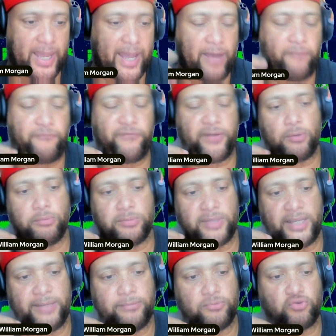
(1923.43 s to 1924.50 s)
I felt
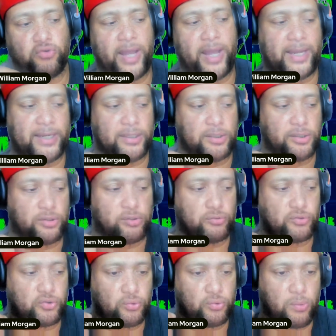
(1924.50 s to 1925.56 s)
they tried a little
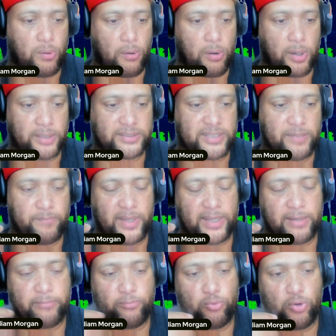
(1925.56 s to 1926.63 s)
too hard to
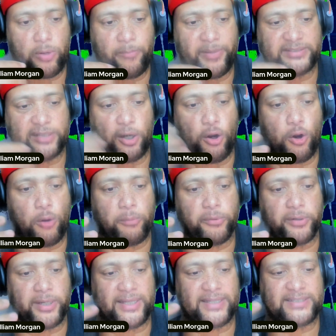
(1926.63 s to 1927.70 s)
make it more about the
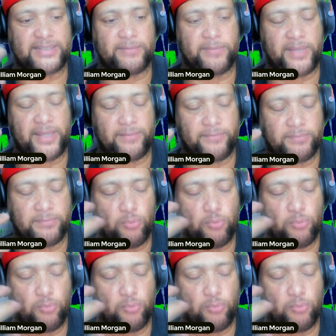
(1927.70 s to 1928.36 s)
armor and less of, eh,